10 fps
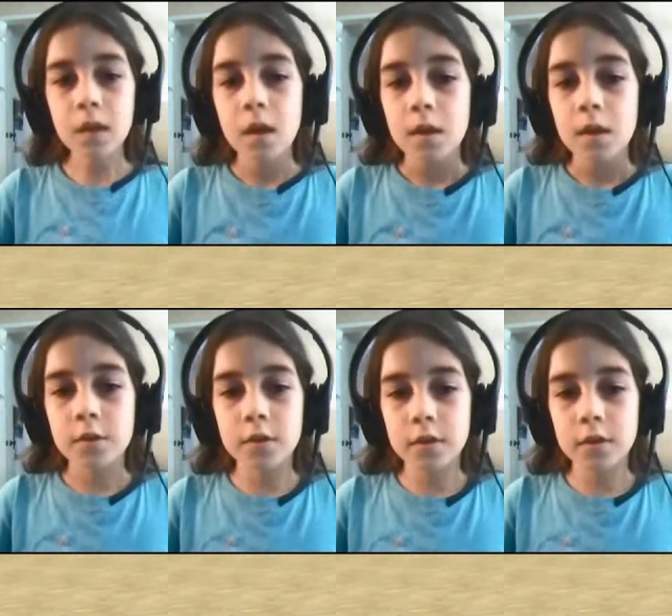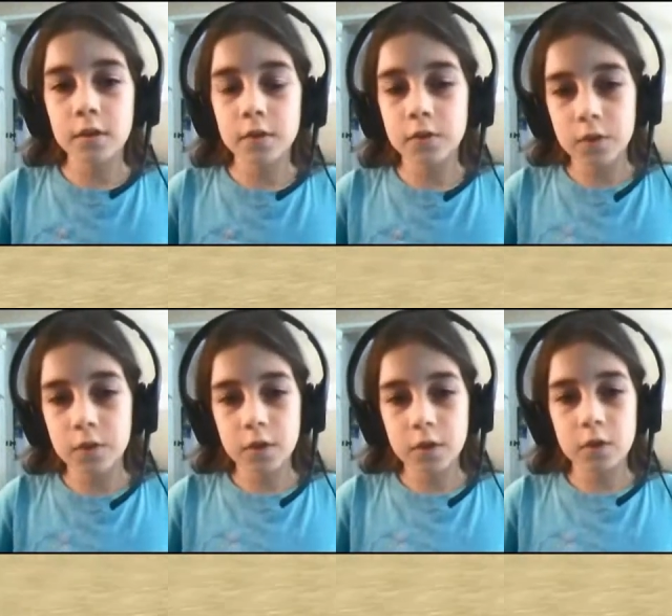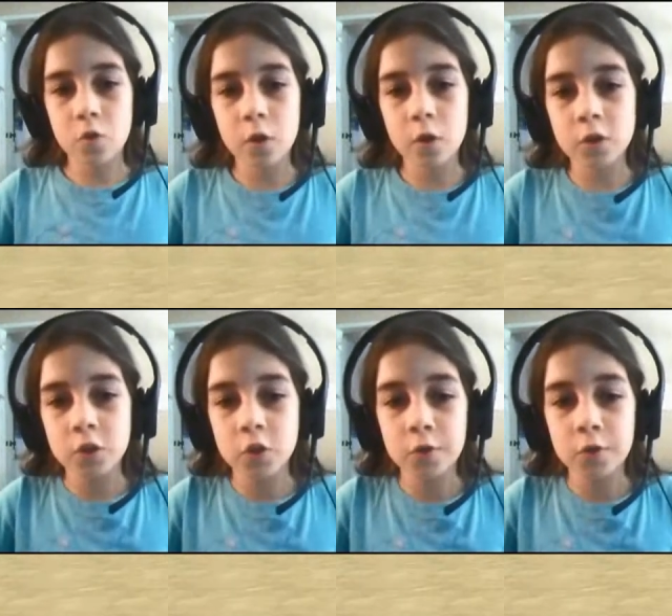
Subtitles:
The torch turns